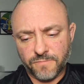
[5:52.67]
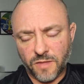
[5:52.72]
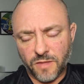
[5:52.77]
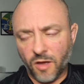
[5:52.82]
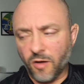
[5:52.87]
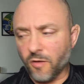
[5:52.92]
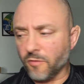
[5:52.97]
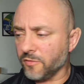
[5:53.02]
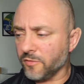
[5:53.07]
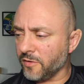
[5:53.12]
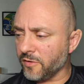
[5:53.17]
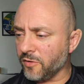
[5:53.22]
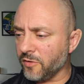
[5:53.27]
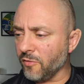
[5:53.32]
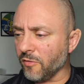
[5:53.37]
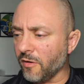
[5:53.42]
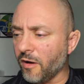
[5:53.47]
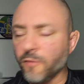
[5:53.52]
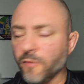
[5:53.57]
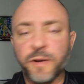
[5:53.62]

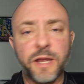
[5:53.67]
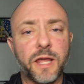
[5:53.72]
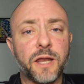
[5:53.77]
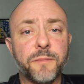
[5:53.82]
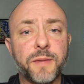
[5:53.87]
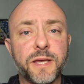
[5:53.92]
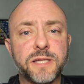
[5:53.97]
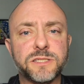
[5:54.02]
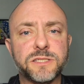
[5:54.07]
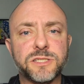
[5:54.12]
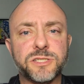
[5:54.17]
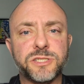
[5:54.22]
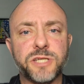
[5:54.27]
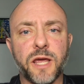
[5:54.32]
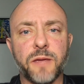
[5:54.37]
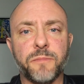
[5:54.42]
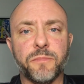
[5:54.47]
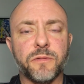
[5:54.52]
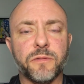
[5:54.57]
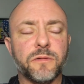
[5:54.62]
you're already in amazing
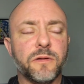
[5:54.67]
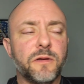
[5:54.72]
shape.